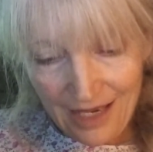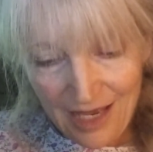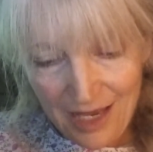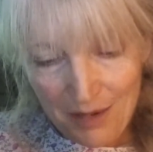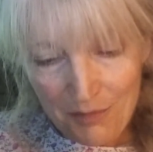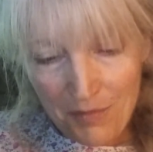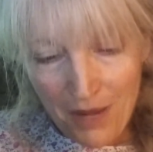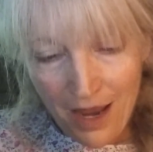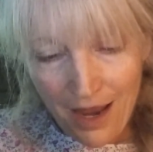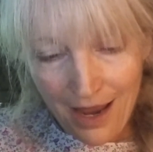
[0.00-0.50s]

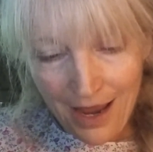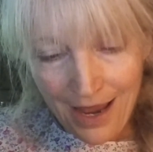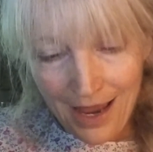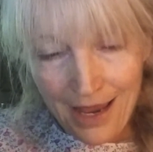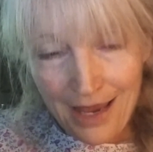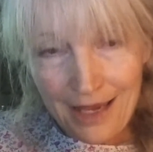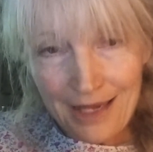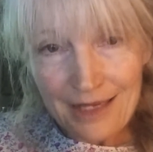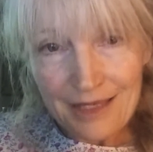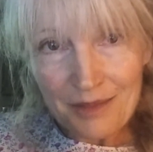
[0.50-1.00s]
And my
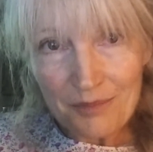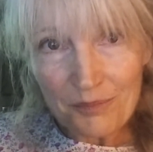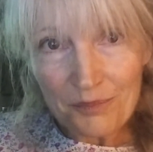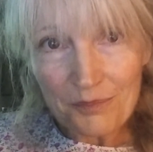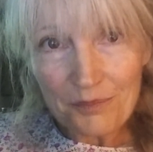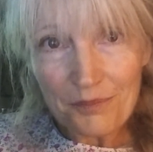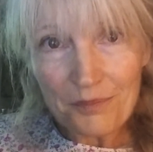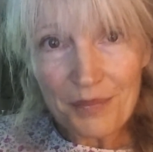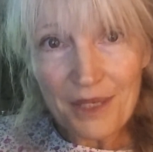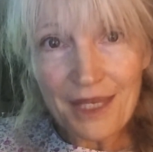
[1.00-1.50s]
eyes
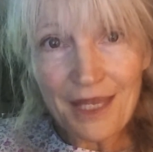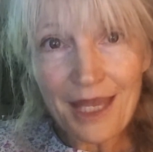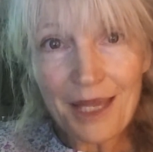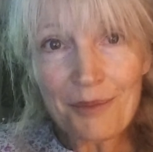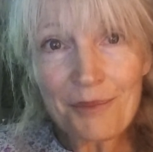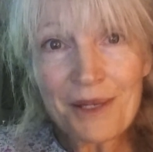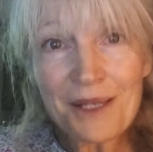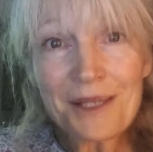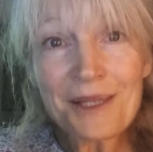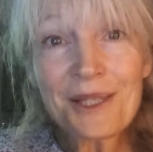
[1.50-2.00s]

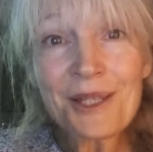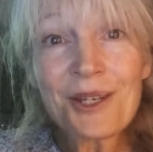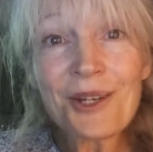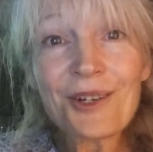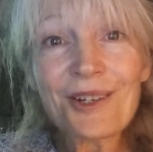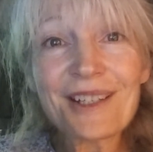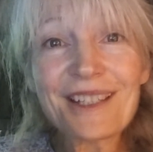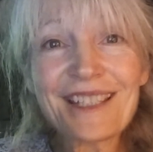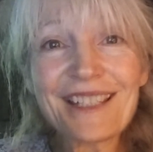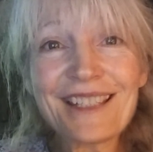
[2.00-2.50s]
became
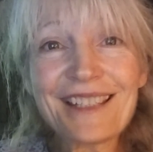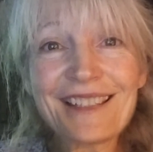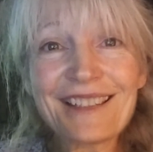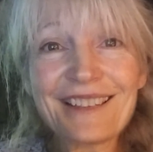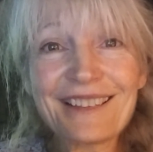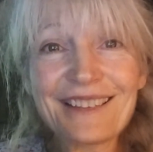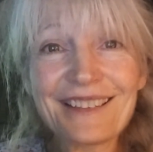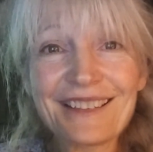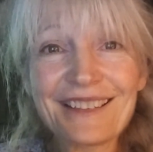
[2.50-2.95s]
clear again.